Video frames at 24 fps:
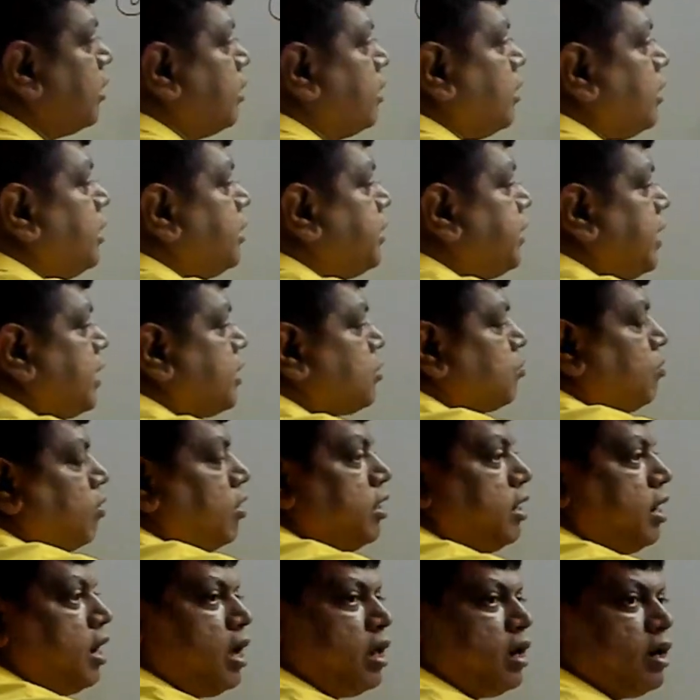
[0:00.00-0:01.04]
it takes 1
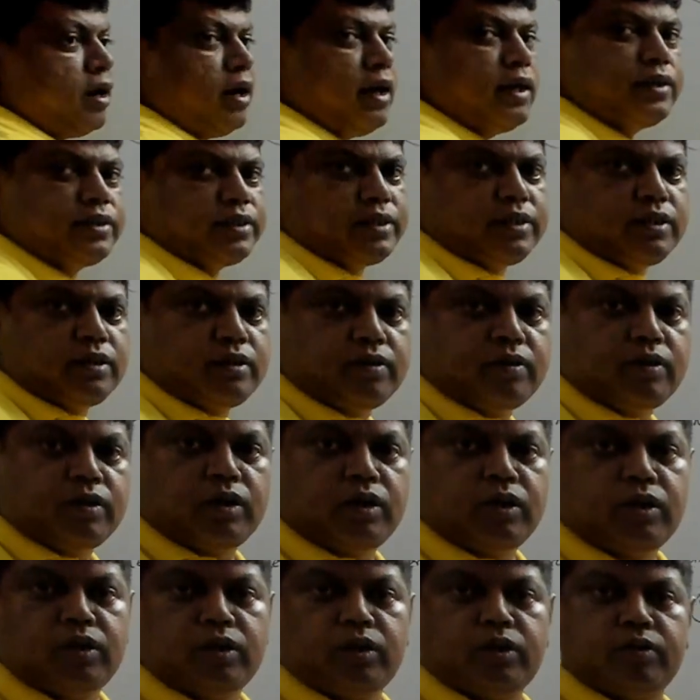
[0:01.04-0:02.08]
hour less
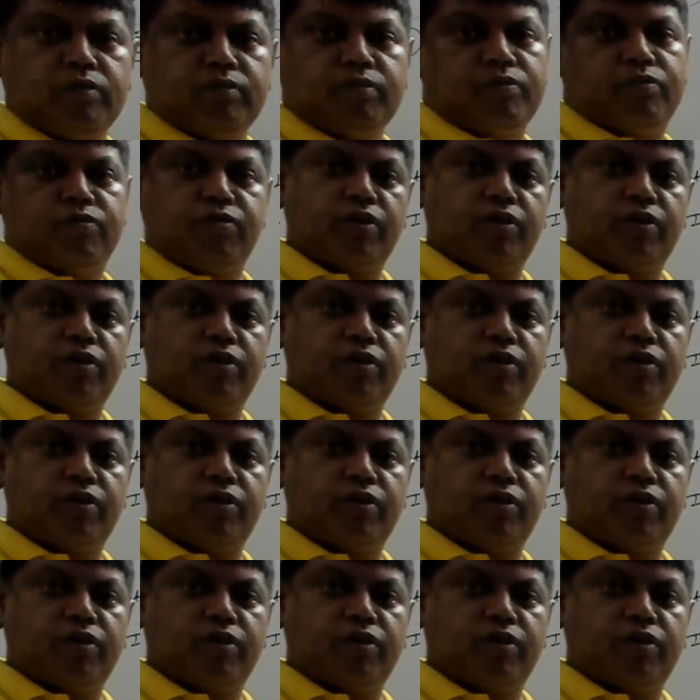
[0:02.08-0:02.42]
for